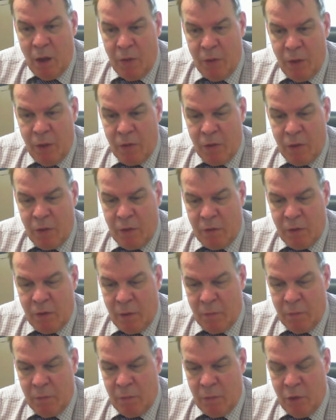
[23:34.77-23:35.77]
I think that
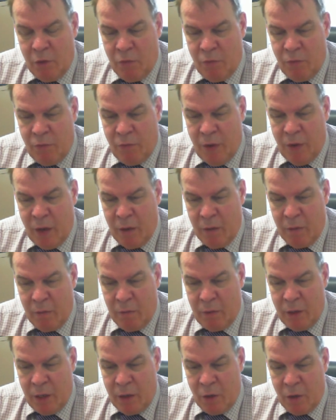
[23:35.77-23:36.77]
um, you've uh,
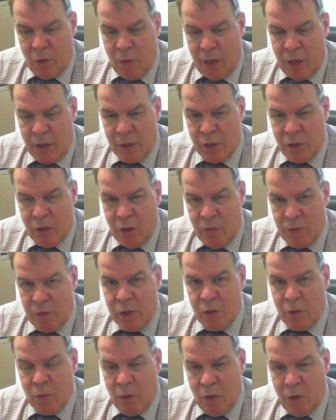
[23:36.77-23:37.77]
done a great
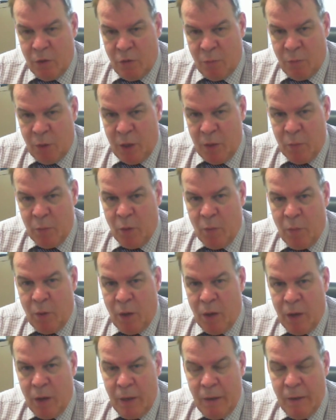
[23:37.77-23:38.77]
service to a lot of people
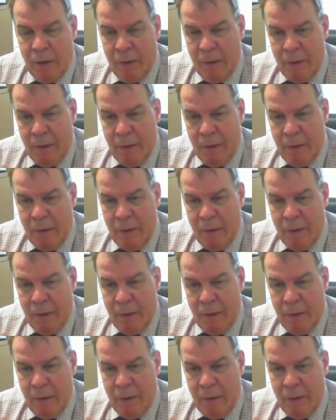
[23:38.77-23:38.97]
by